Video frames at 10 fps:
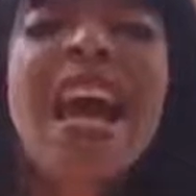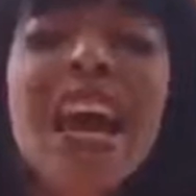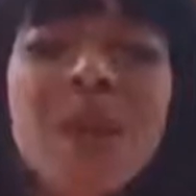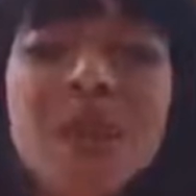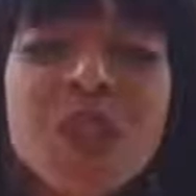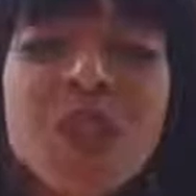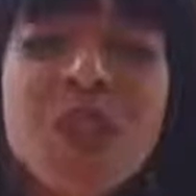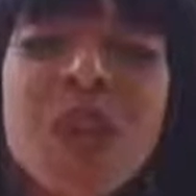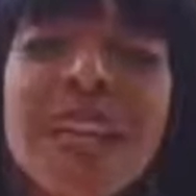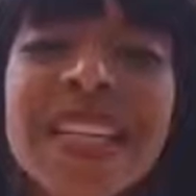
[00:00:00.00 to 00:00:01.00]
helps
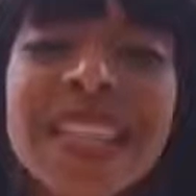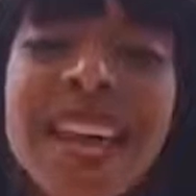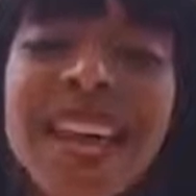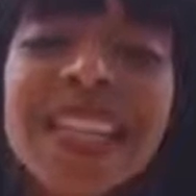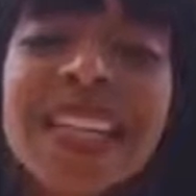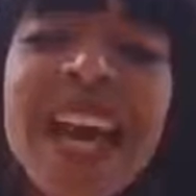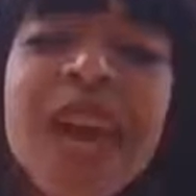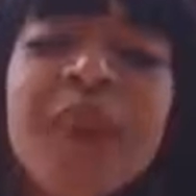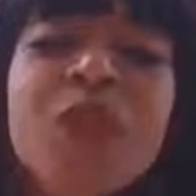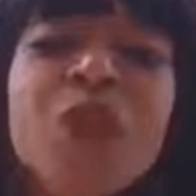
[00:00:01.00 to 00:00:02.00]
you take
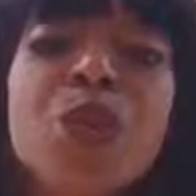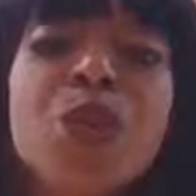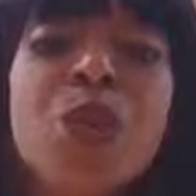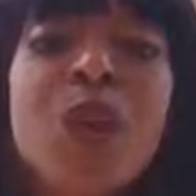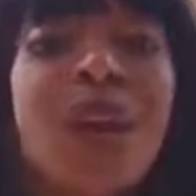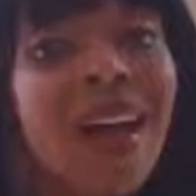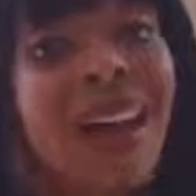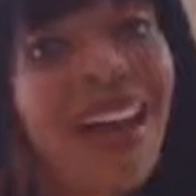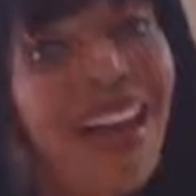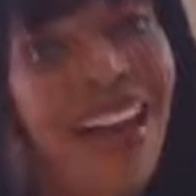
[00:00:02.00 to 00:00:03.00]
time to
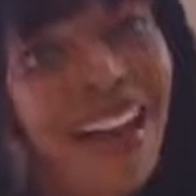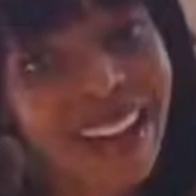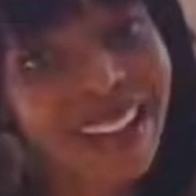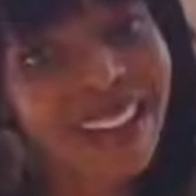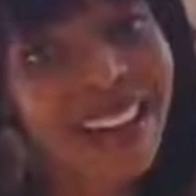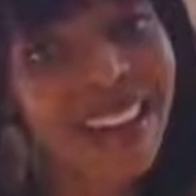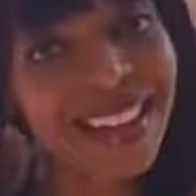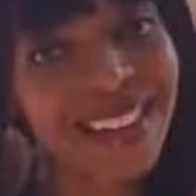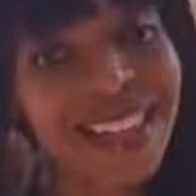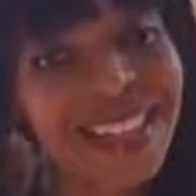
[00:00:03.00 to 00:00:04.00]

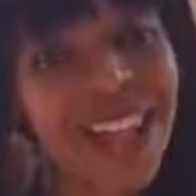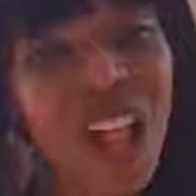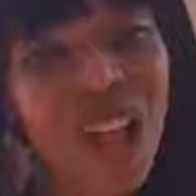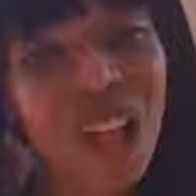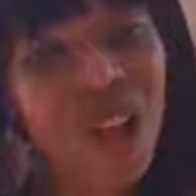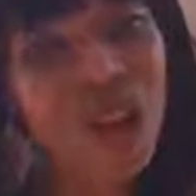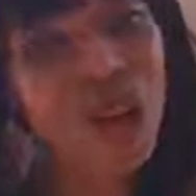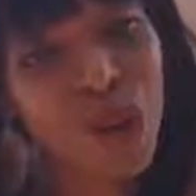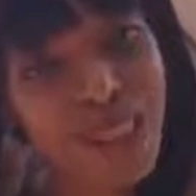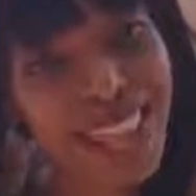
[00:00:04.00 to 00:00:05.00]
analyze,
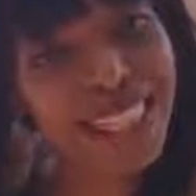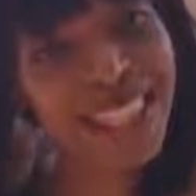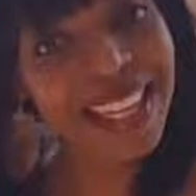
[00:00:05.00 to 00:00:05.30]
look at